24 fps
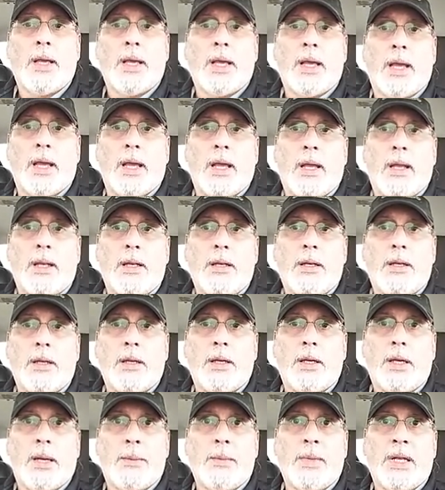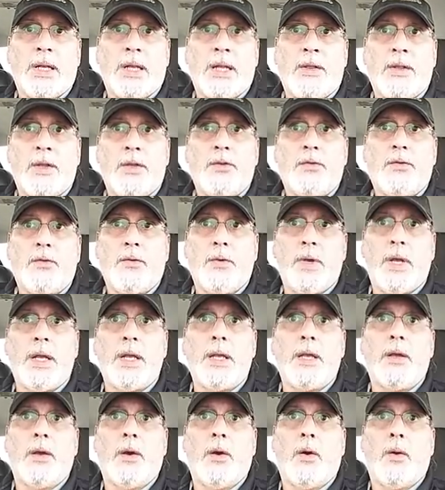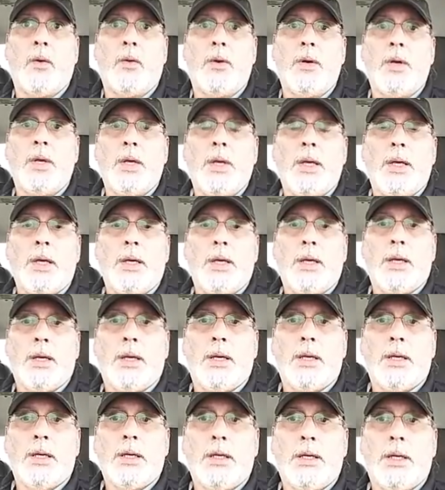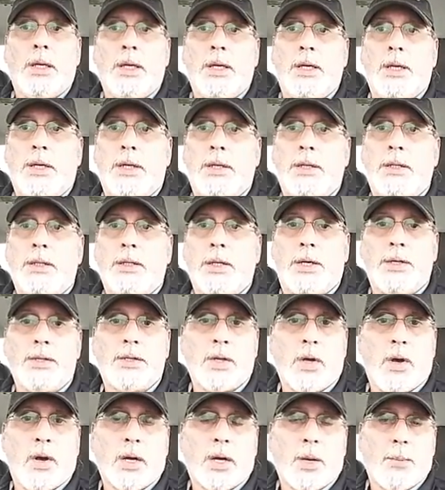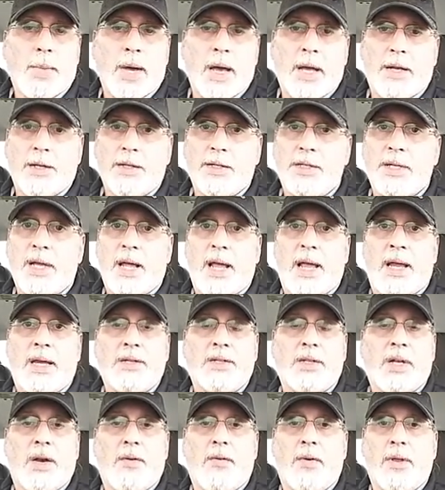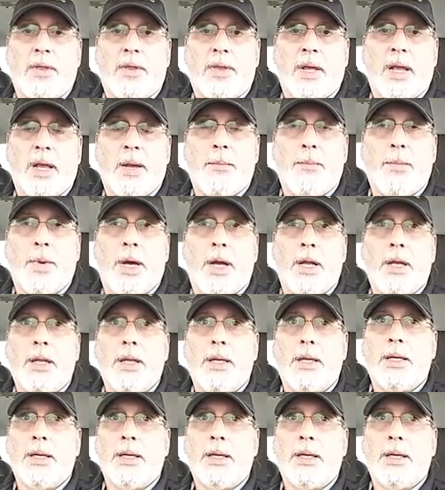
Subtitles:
And I mean, in this video, he does talk about his tanks and everything, but